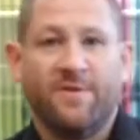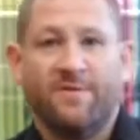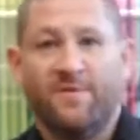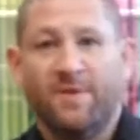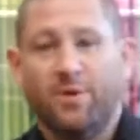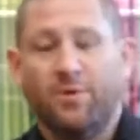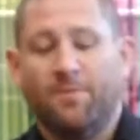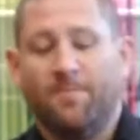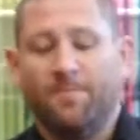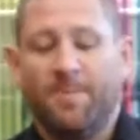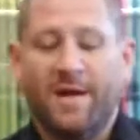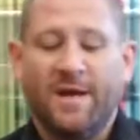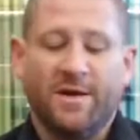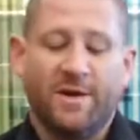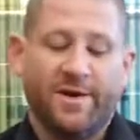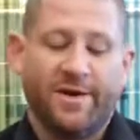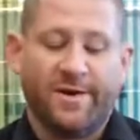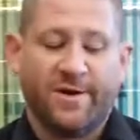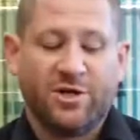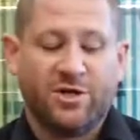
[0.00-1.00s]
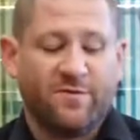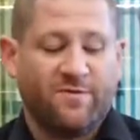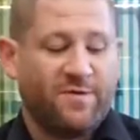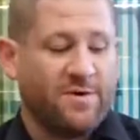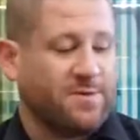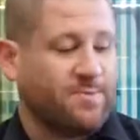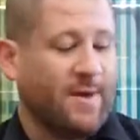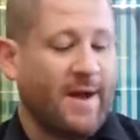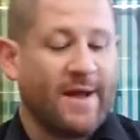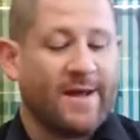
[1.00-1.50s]
If you don't beat it, it
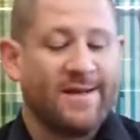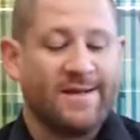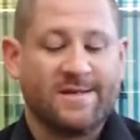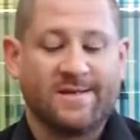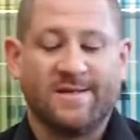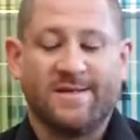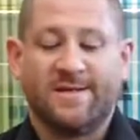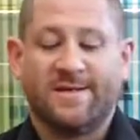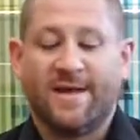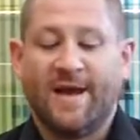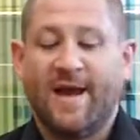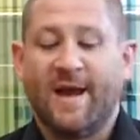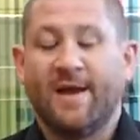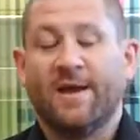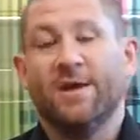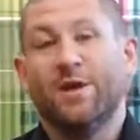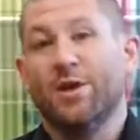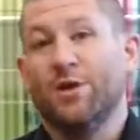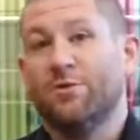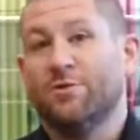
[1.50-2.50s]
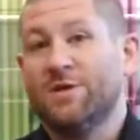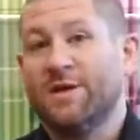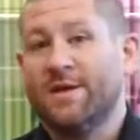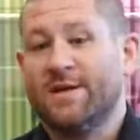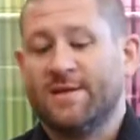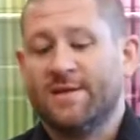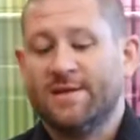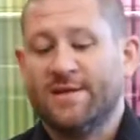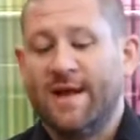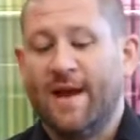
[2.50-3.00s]
shuffles back into the deck and you
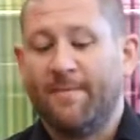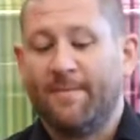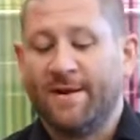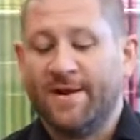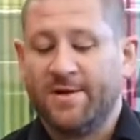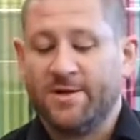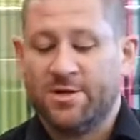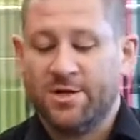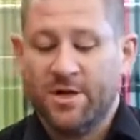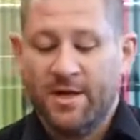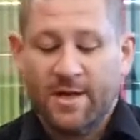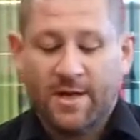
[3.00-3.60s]
take the damage.